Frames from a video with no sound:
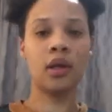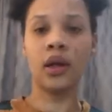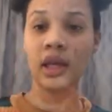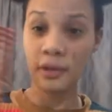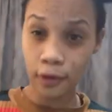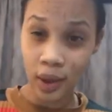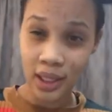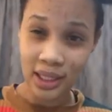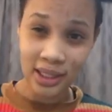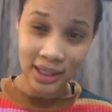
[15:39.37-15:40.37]
If your hair is
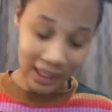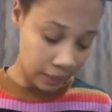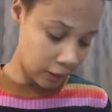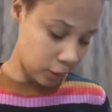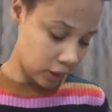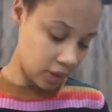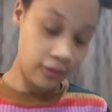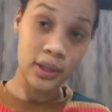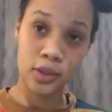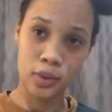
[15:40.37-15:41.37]
extremely wet,
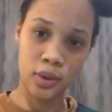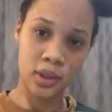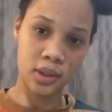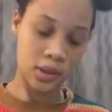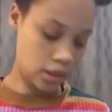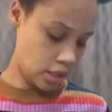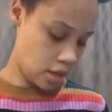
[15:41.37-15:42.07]
first do this.